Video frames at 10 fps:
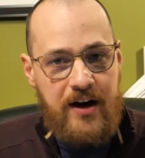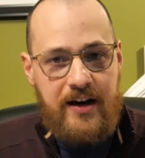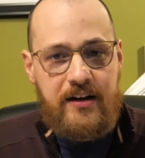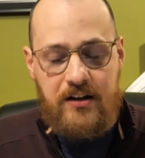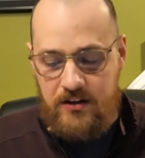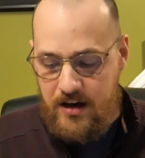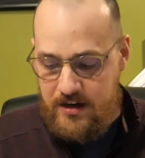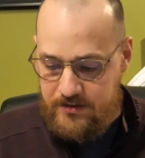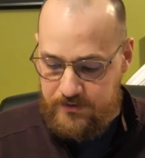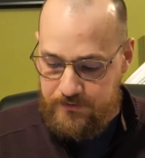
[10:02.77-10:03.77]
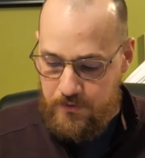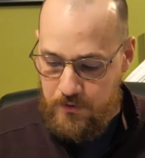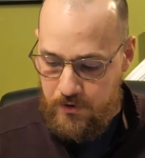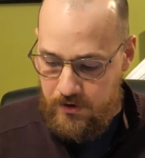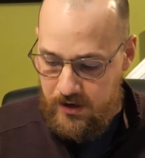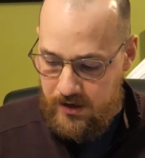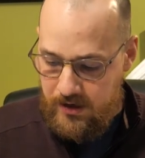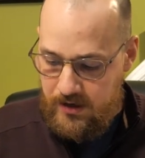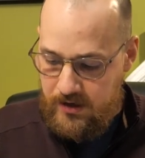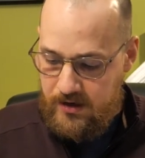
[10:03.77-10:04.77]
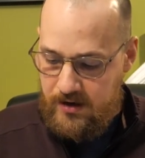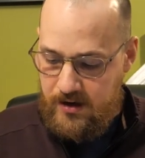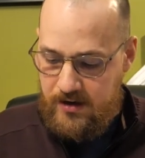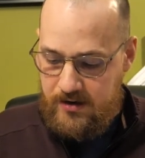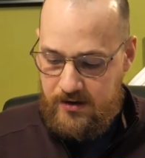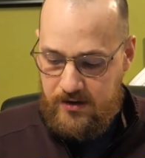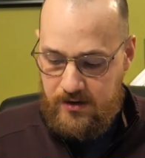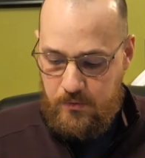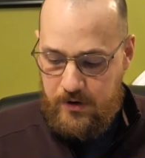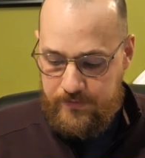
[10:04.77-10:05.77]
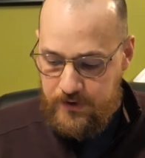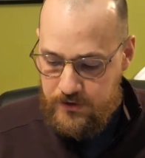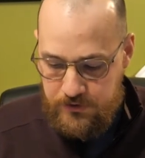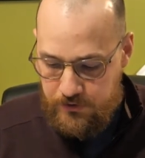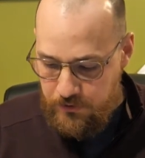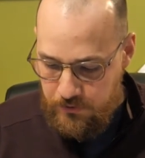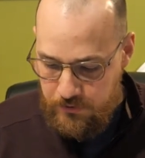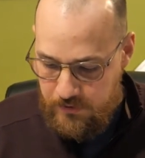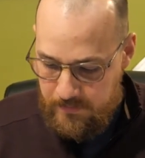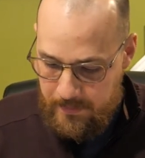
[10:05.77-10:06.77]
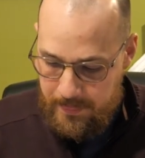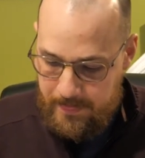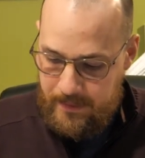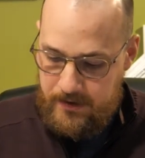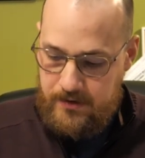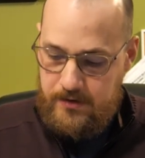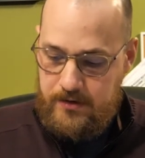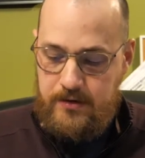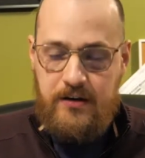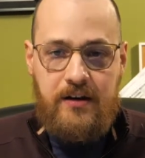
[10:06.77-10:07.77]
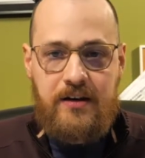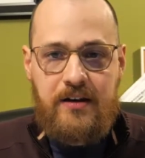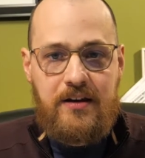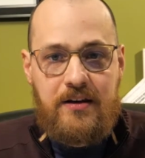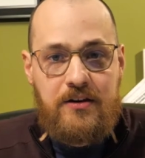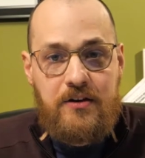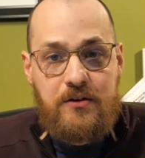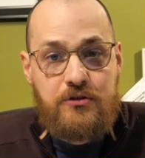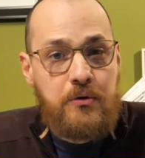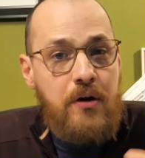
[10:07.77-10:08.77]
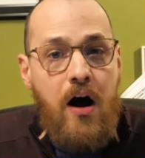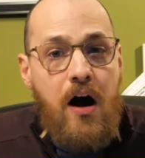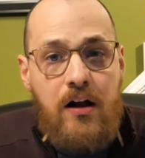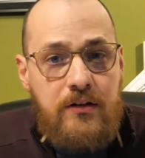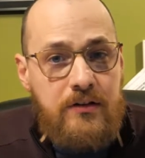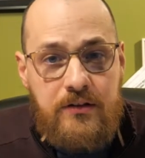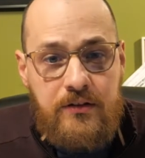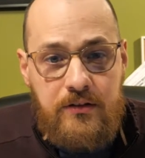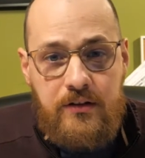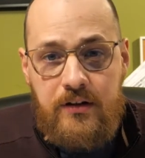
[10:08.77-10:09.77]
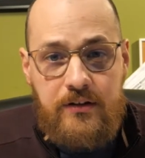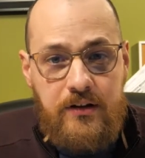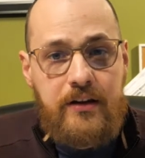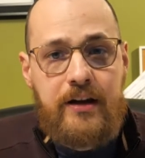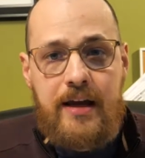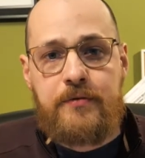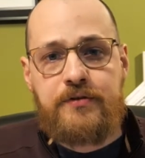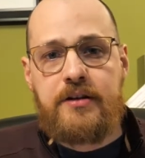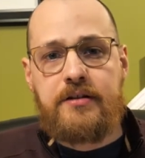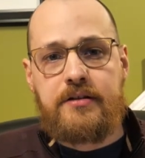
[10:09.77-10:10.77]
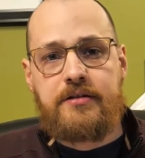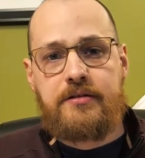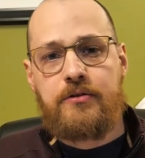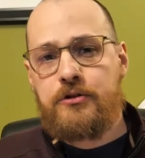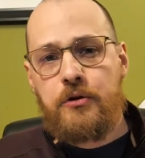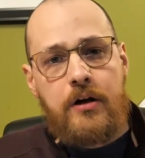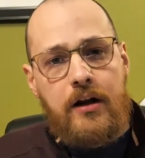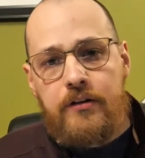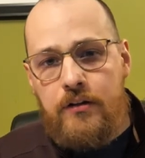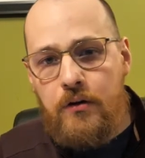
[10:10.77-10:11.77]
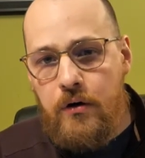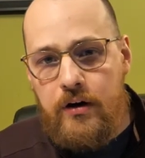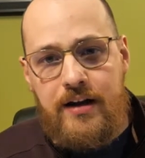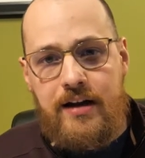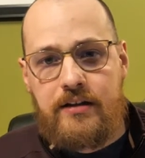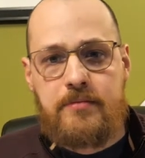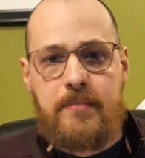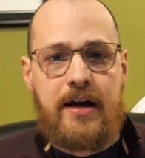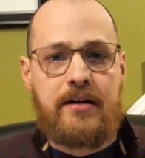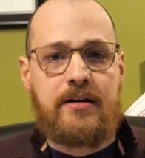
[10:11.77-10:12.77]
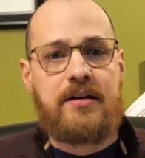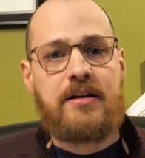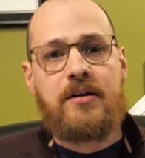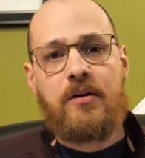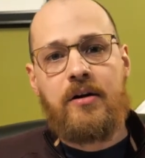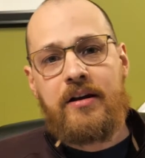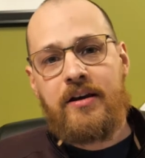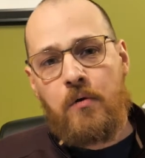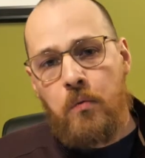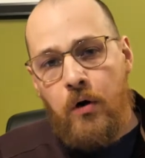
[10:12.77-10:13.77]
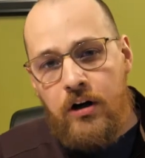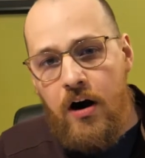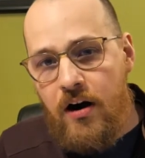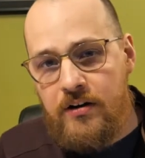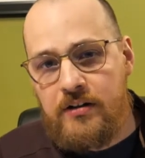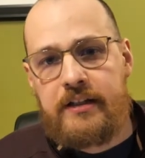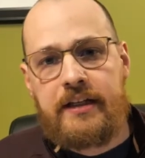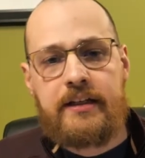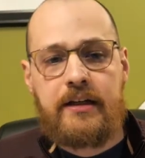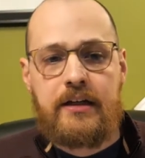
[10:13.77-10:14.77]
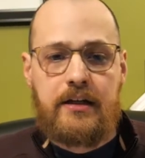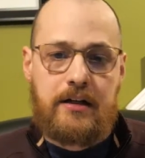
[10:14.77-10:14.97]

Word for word: find in Colossians 4, uh, whatever you do, it, it, do it all in the name of Jesus, or do it under the Lord and not under men. Uh, you know, work heartily,